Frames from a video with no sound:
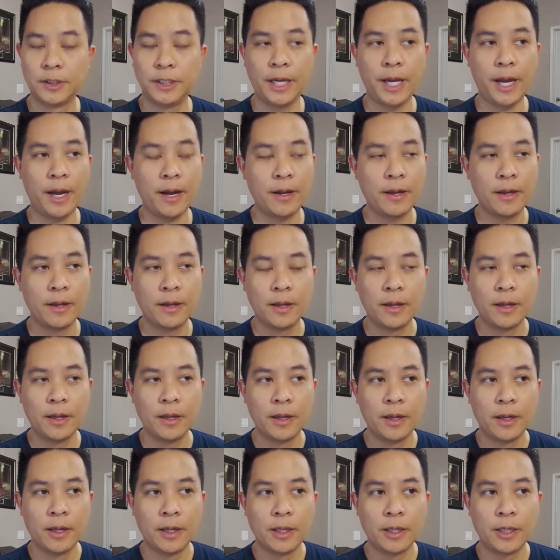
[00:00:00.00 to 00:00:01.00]
Yeah.
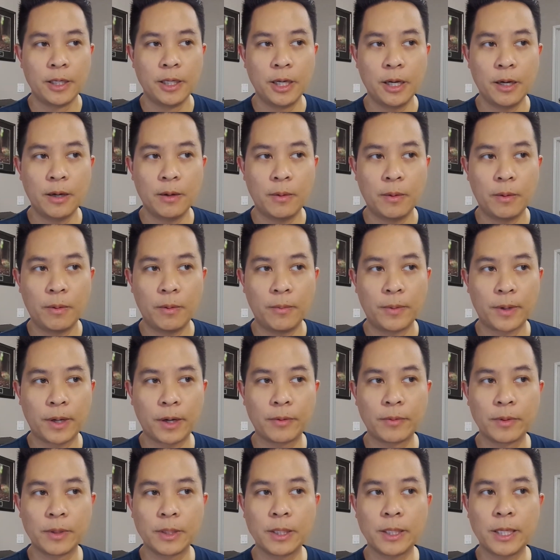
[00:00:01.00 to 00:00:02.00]
You know, what
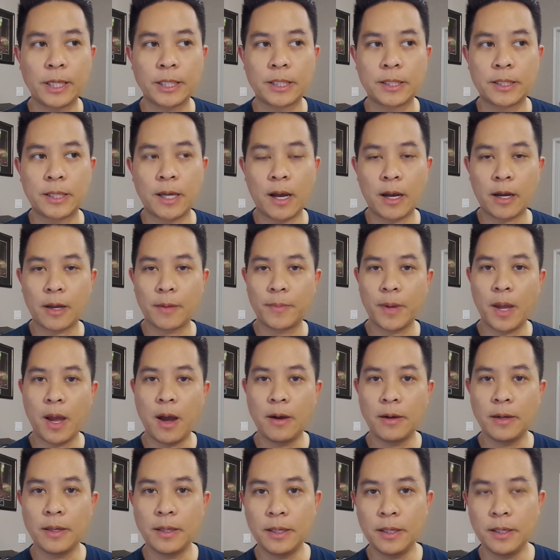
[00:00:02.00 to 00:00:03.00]
I really like to talk
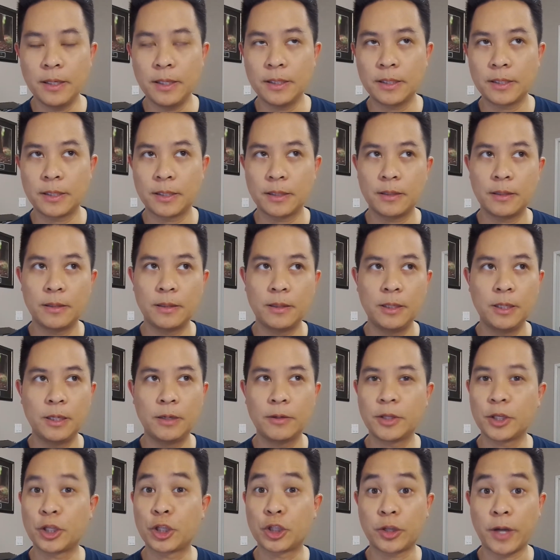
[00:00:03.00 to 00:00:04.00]
about is, you
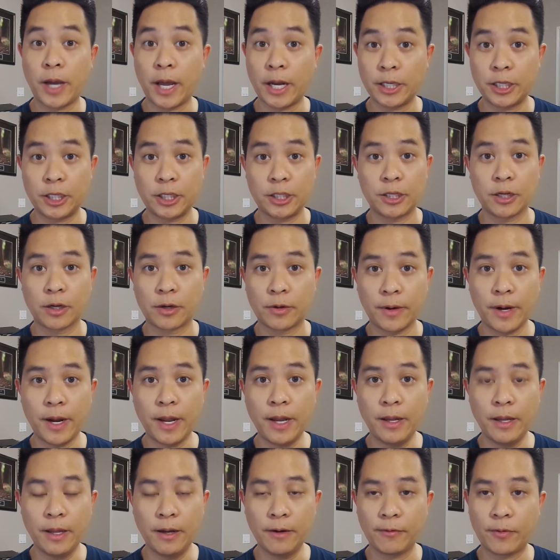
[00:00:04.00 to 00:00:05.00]
know, the strategies are
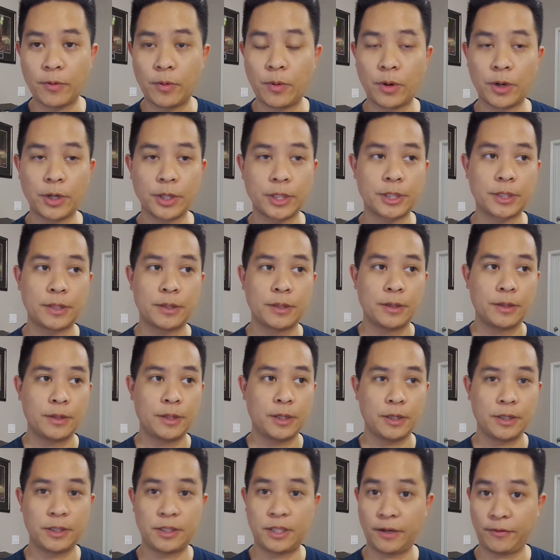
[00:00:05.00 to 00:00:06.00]
great. And of course,
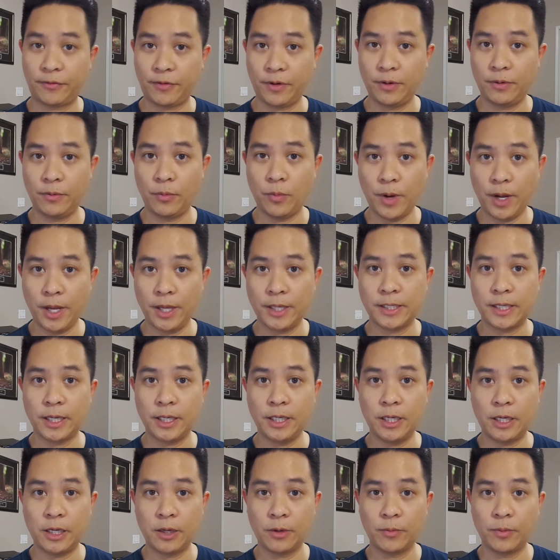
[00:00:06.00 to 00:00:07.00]
there's different ways that
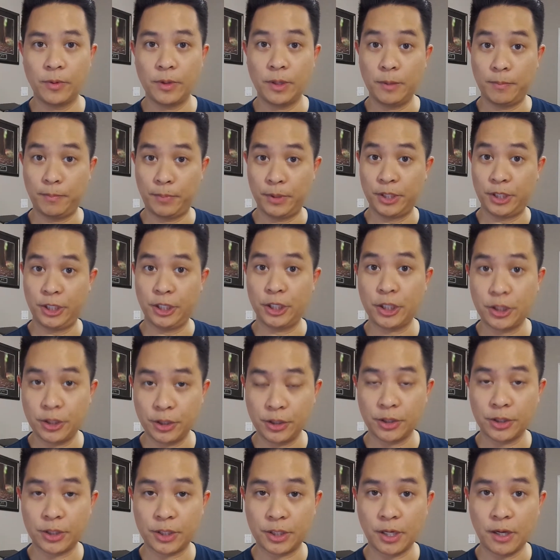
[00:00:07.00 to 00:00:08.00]
you can really
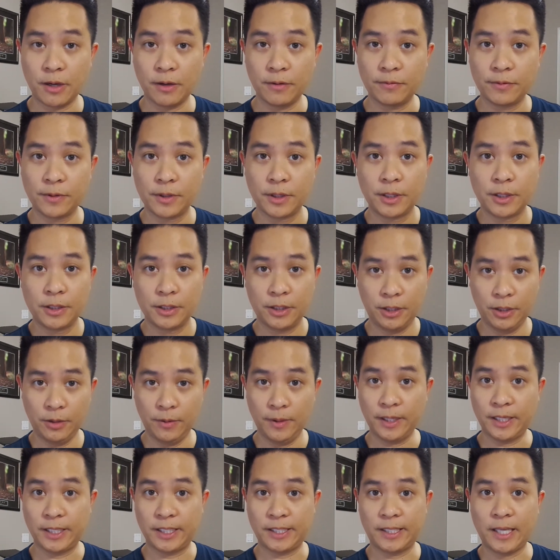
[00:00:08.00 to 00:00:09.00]
position yourself
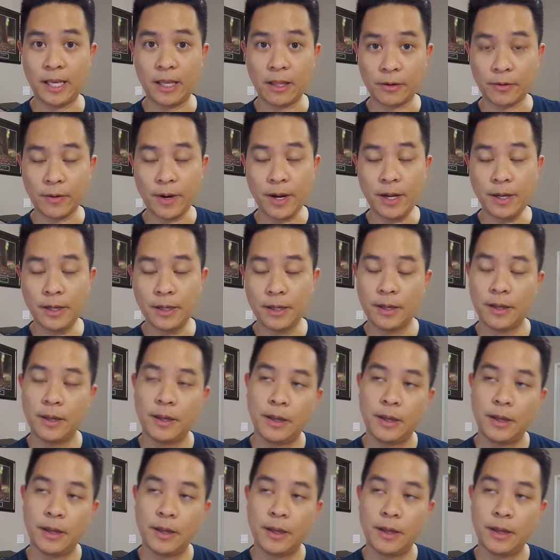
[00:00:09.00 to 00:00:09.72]
to accelerate.